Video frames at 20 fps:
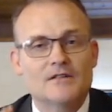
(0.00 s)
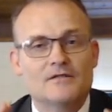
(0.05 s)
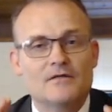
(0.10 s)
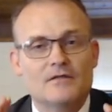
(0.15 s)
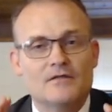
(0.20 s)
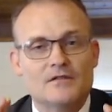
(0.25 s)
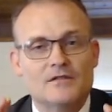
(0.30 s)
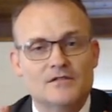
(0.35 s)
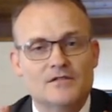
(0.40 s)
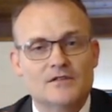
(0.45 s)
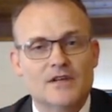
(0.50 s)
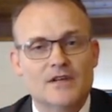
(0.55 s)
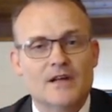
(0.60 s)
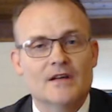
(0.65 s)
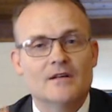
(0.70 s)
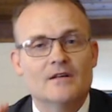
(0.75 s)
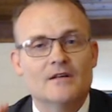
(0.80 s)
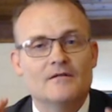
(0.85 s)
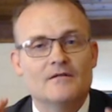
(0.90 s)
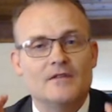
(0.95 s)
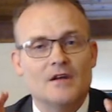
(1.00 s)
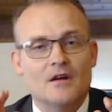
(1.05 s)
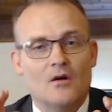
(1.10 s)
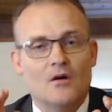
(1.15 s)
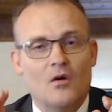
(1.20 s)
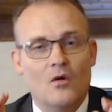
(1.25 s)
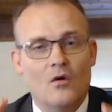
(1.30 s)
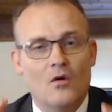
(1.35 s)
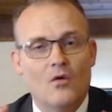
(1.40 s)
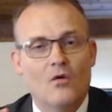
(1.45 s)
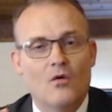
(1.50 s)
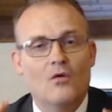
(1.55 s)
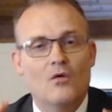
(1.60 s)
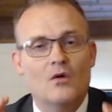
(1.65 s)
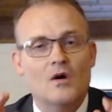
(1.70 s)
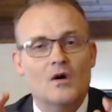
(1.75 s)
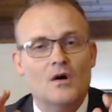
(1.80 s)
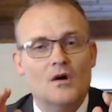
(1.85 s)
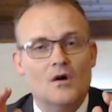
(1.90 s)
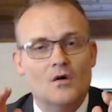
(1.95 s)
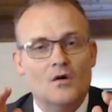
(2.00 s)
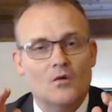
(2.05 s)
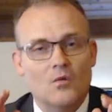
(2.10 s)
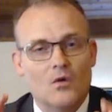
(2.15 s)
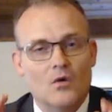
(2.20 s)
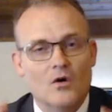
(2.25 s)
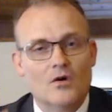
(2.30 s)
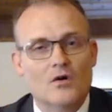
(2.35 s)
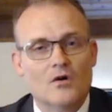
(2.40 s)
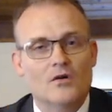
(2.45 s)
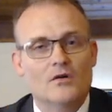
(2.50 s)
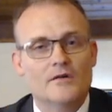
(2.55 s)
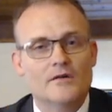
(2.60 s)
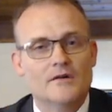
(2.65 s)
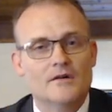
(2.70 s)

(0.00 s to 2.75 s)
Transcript: for the sin of the whole world.